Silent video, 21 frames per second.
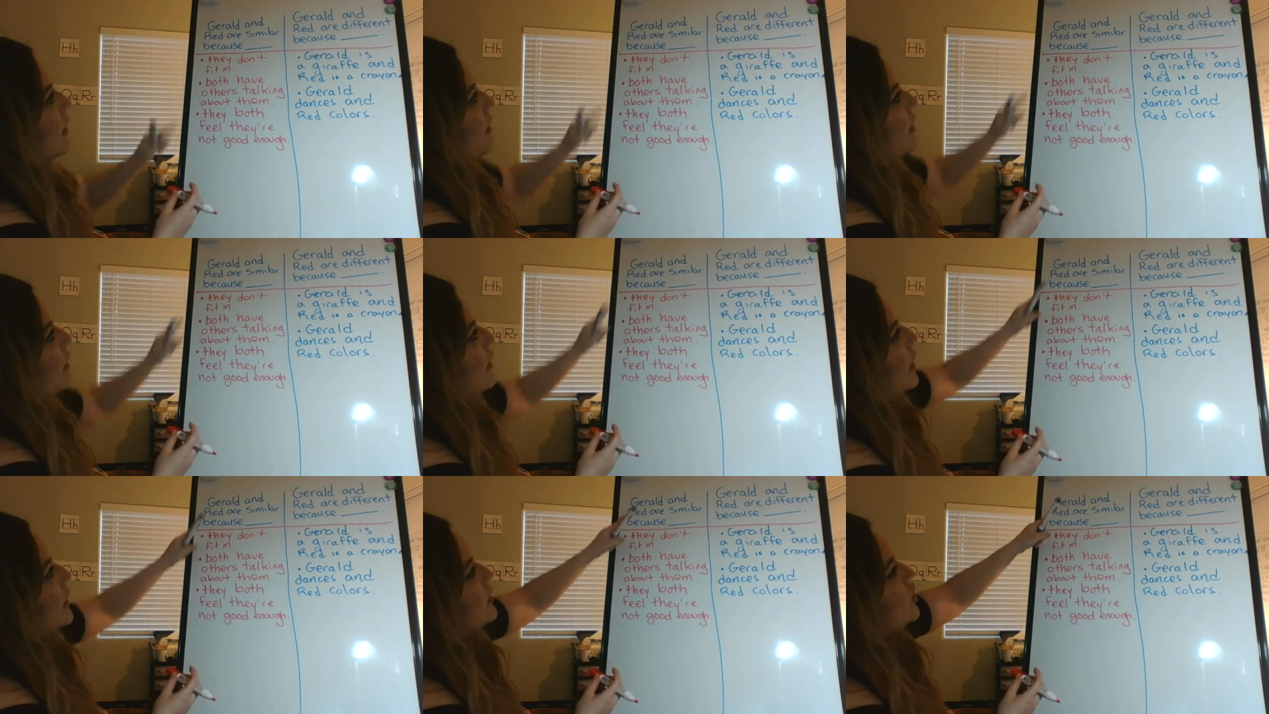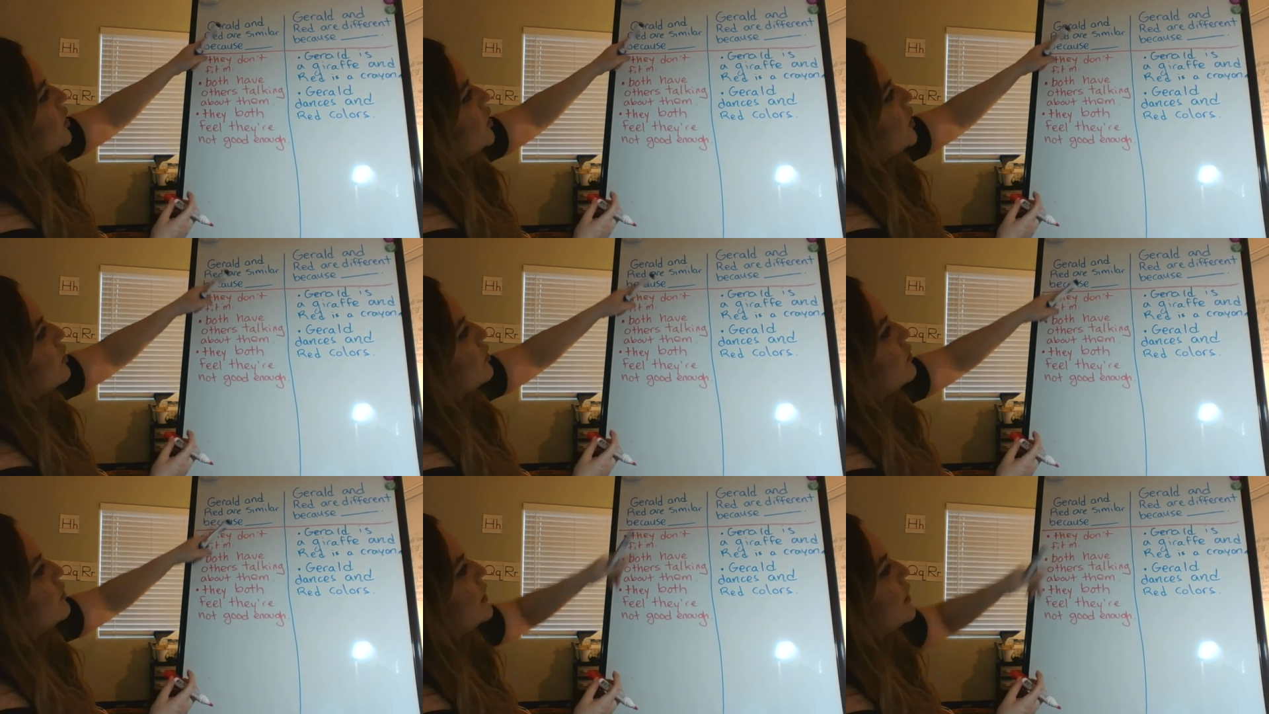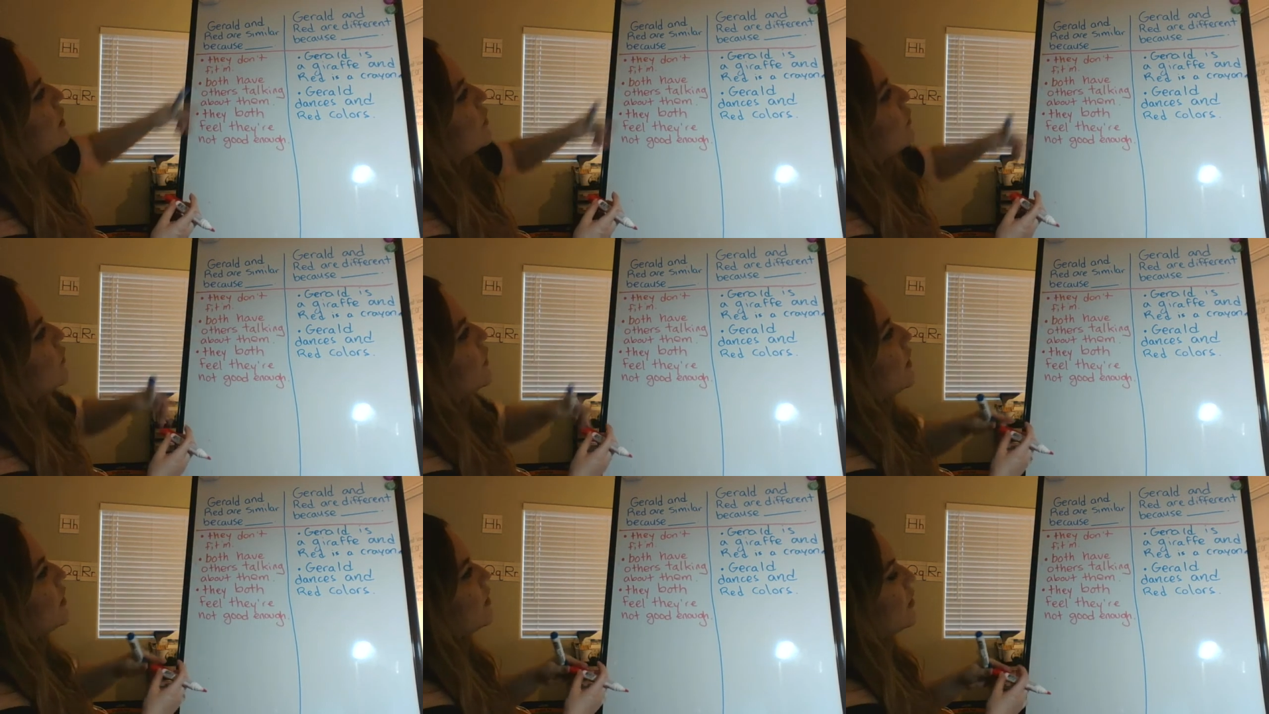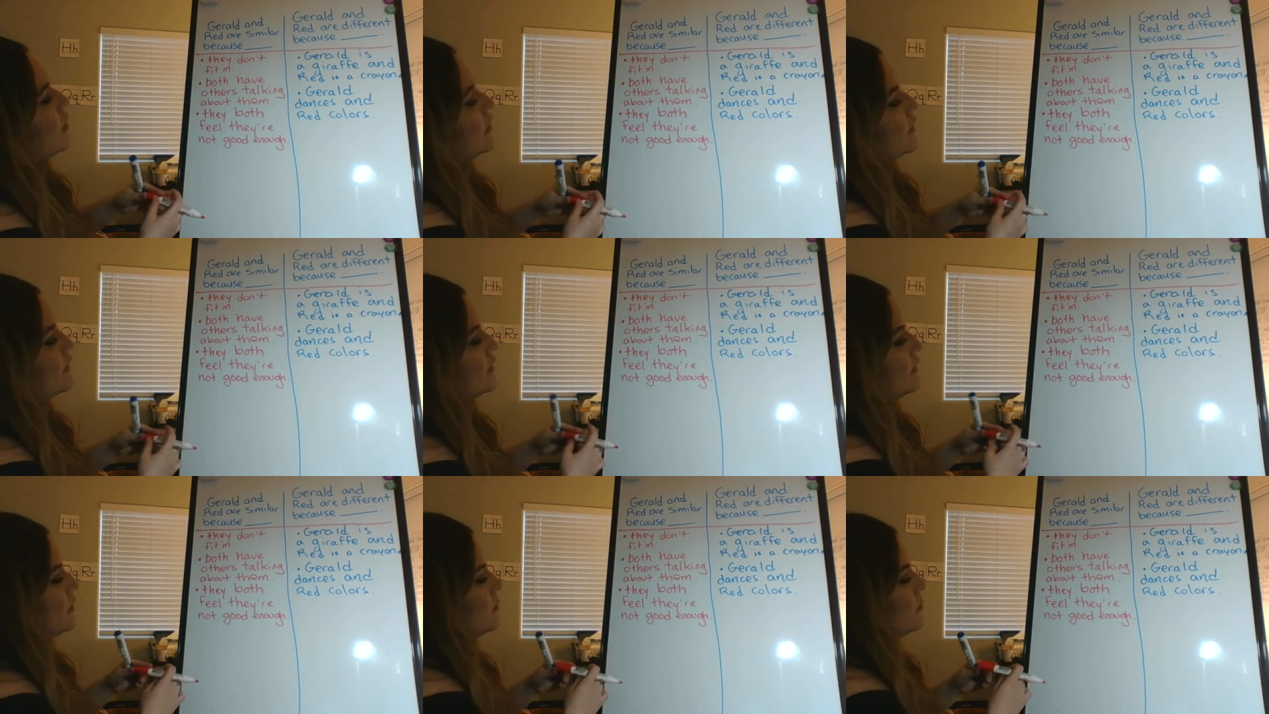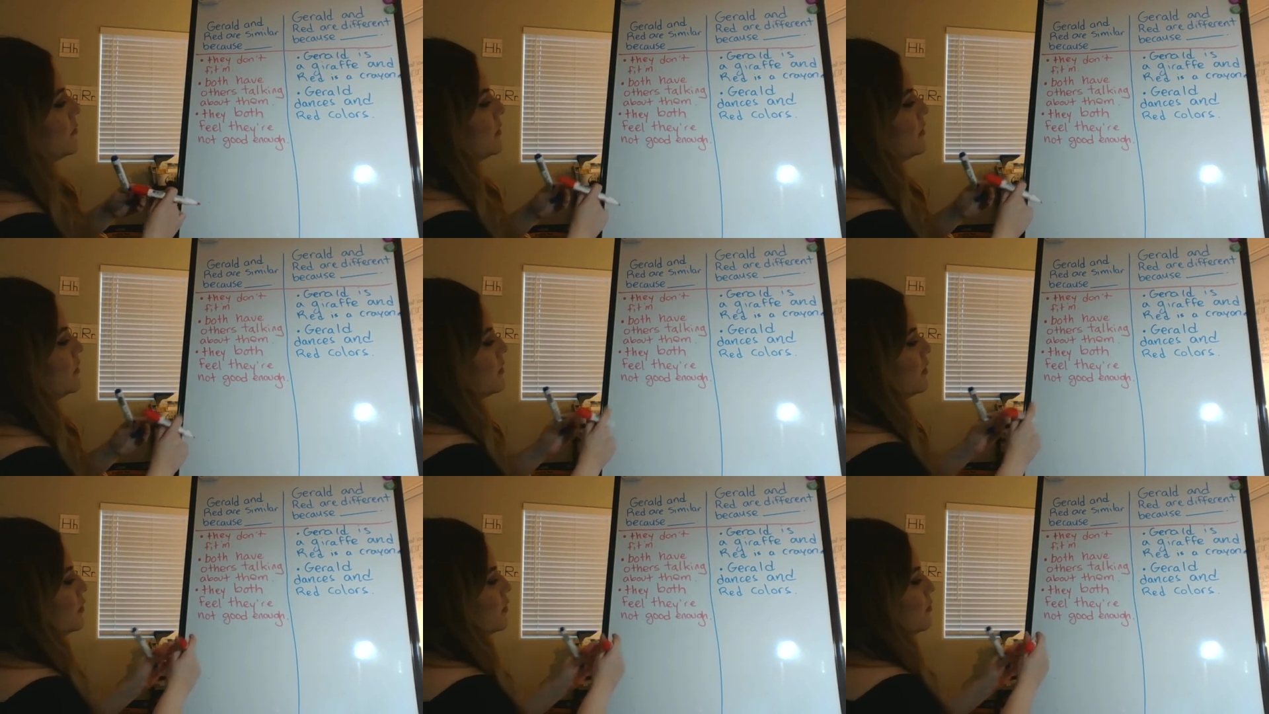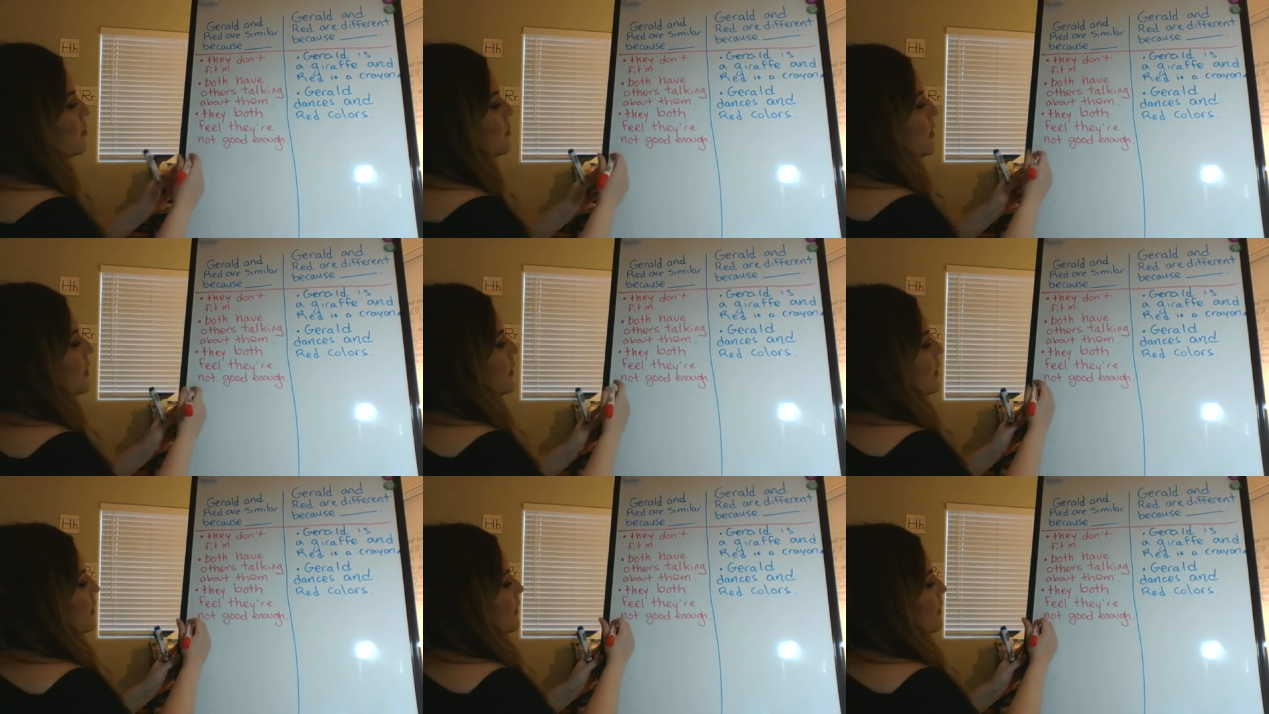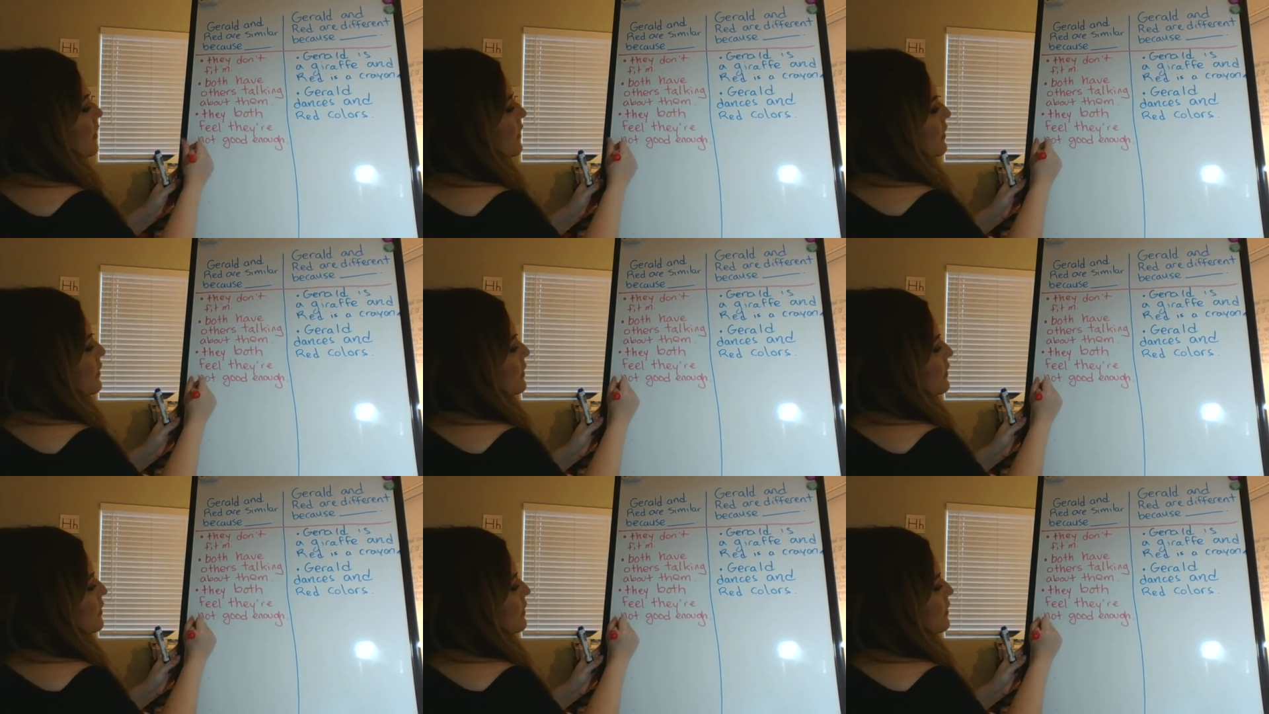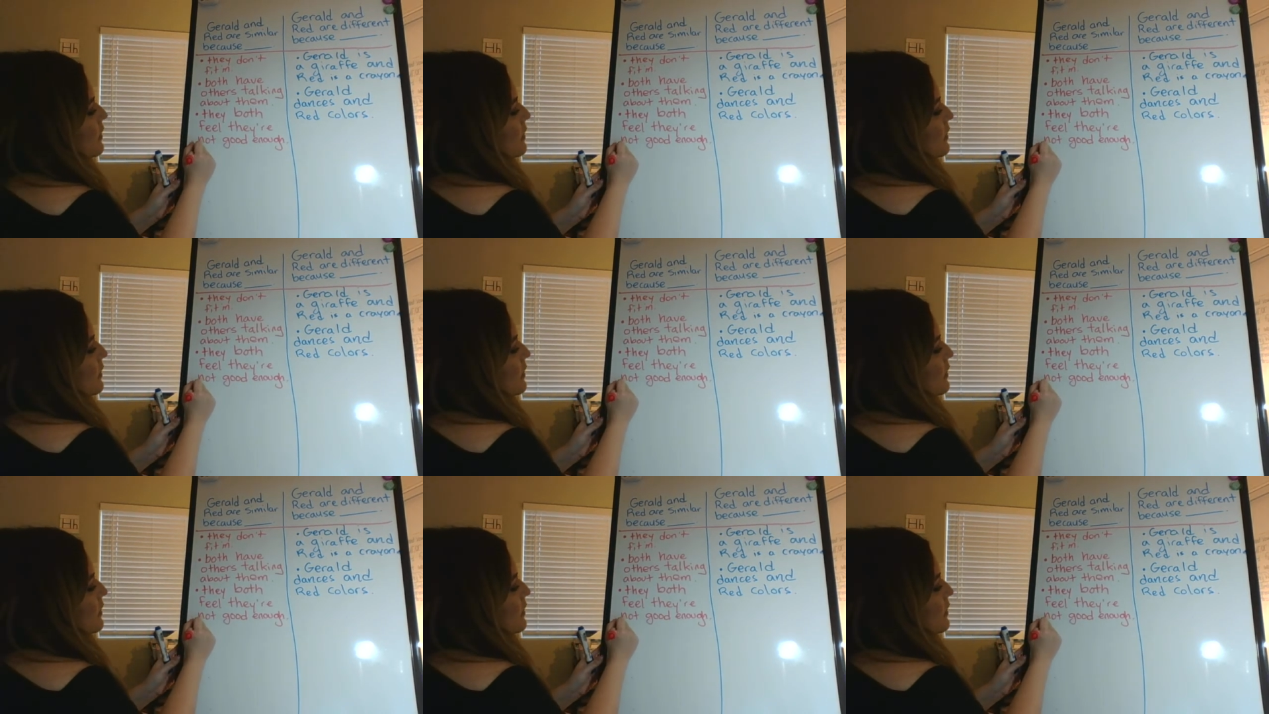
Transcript: [unreadable: no face in view]